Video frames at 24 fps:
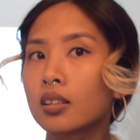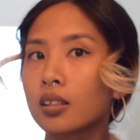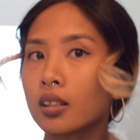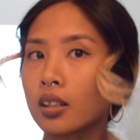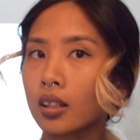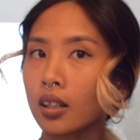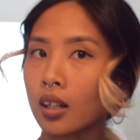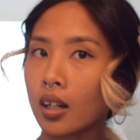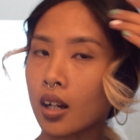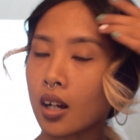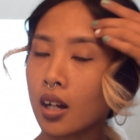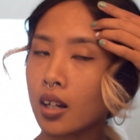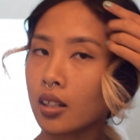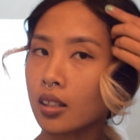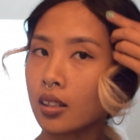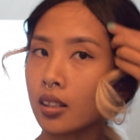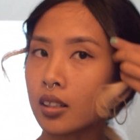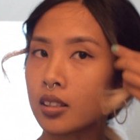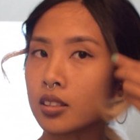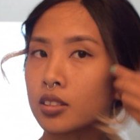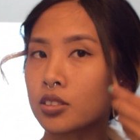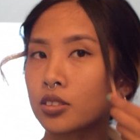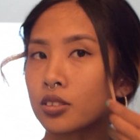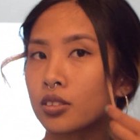and kind of
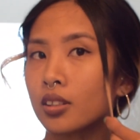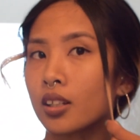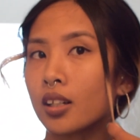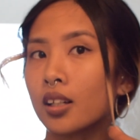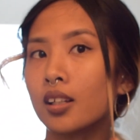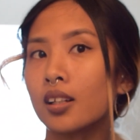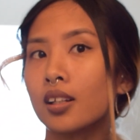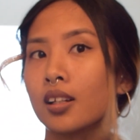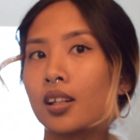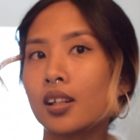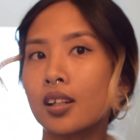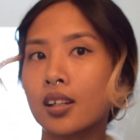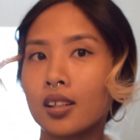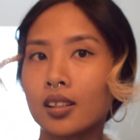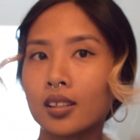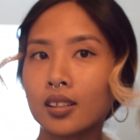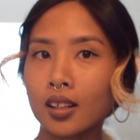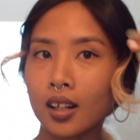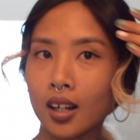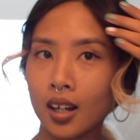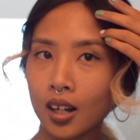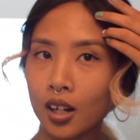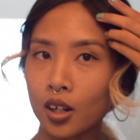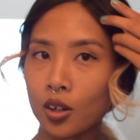like straighten it
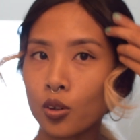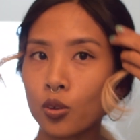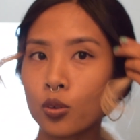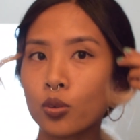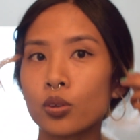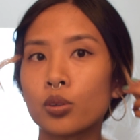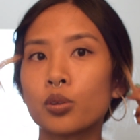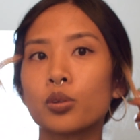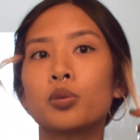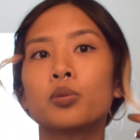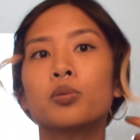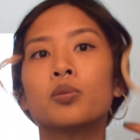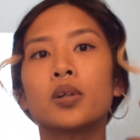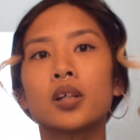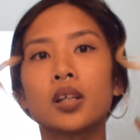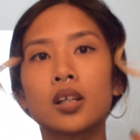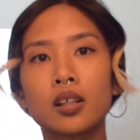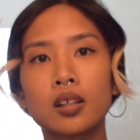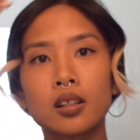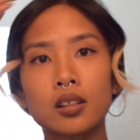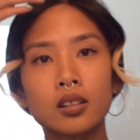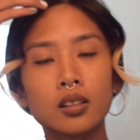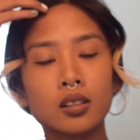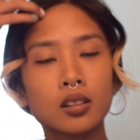out a little
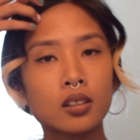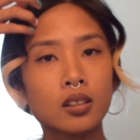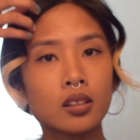bit.